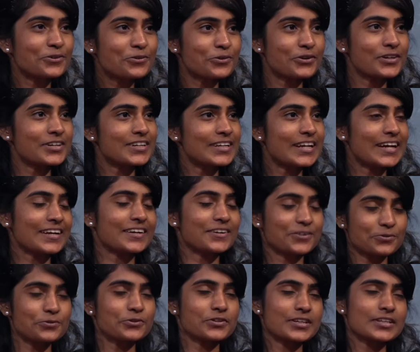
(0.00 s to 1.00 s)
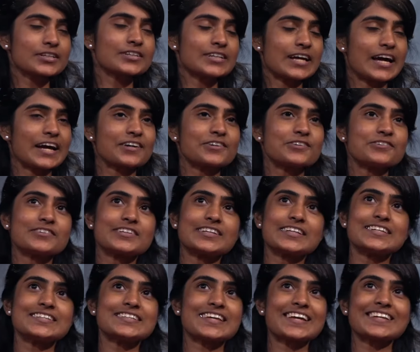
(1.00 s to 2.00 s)
co-curricular
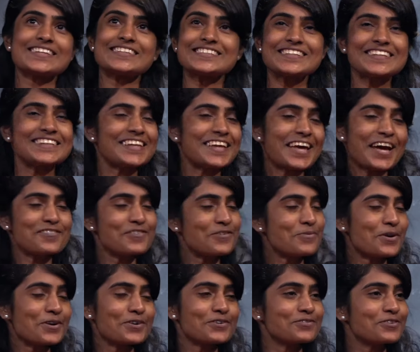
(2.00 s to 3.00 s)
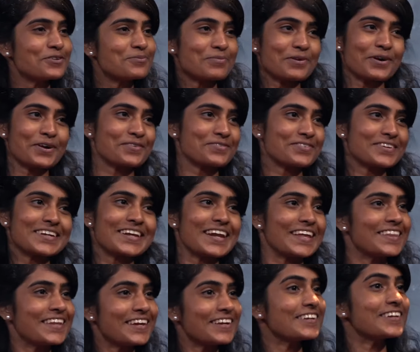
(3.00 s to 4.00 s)
activities, and still they have a wonderful boyfriend
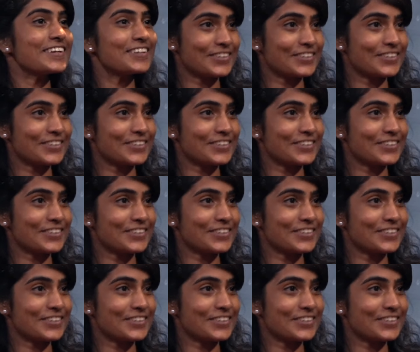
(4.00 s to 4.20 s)
and they're in a